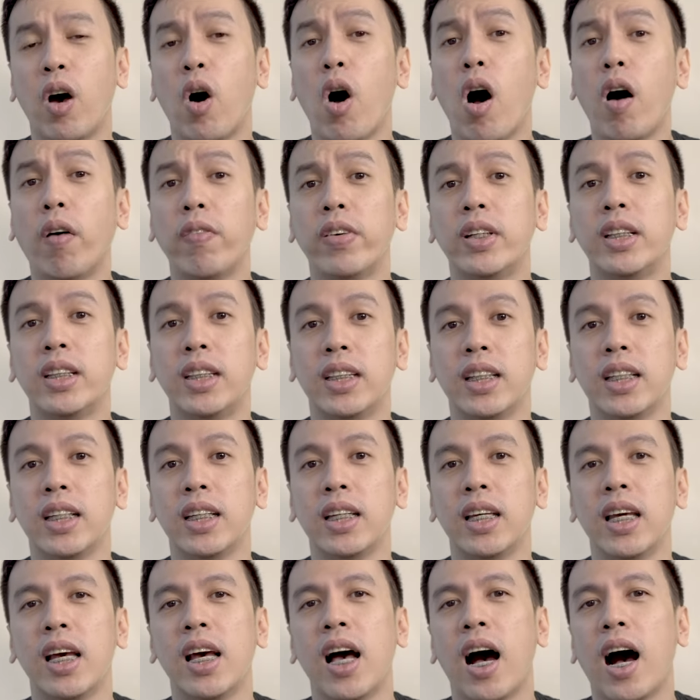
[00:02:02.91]
I often
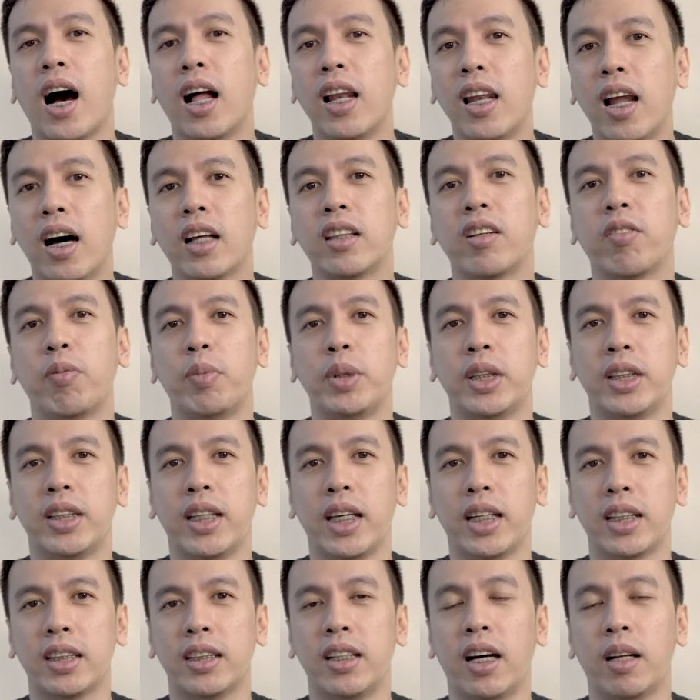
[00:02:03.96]
see a lot of
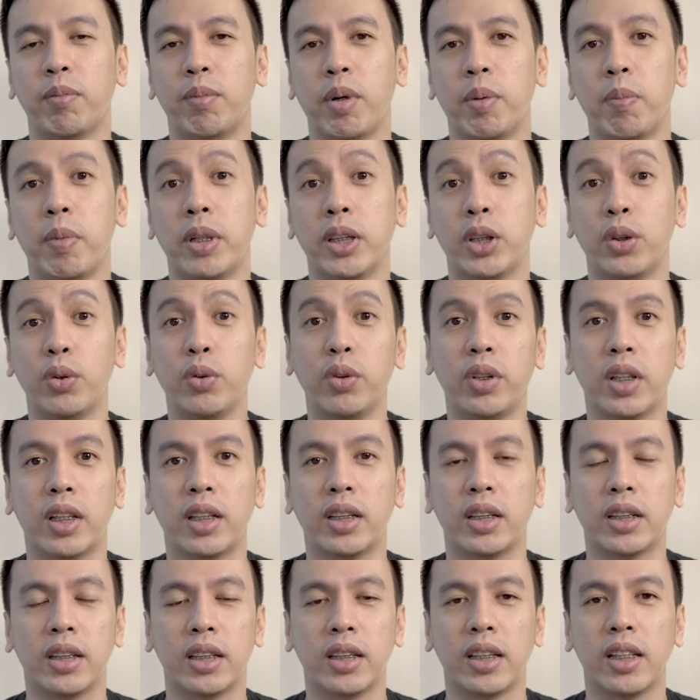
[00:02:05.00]
mistakes done by my
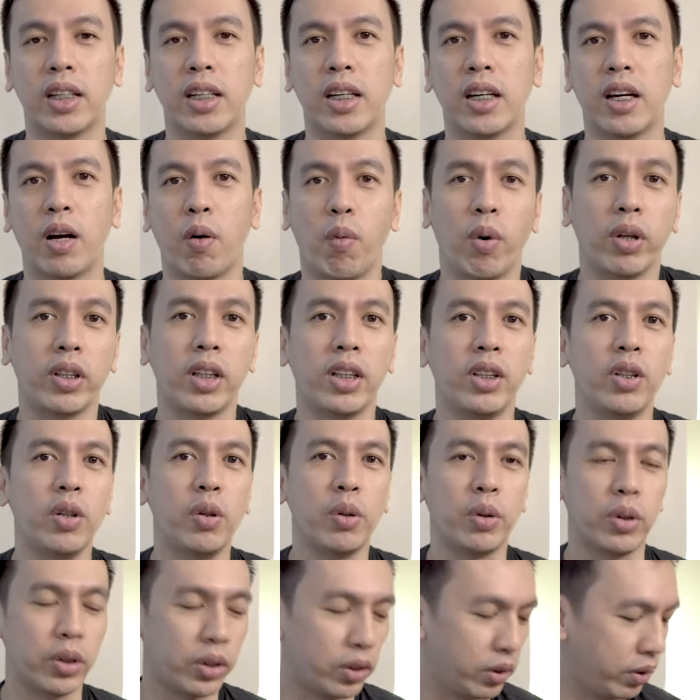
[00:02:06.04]
students. What are
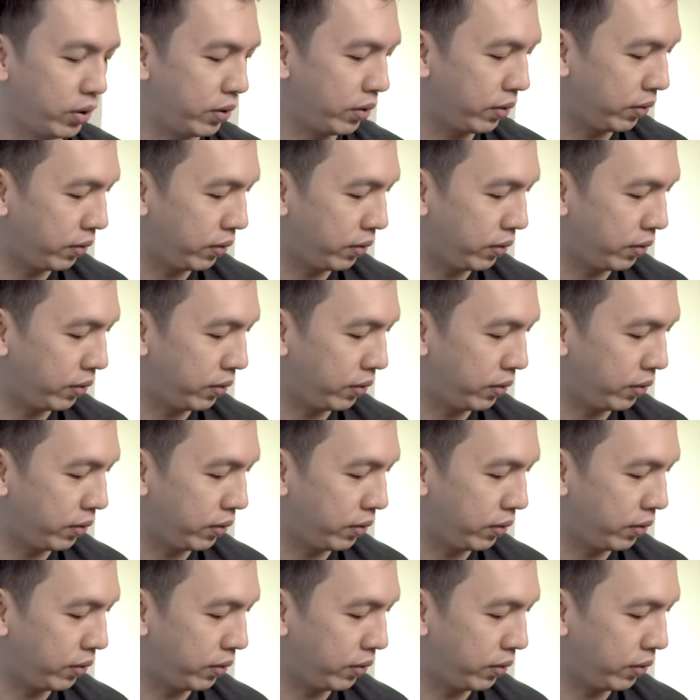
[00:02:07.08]
those?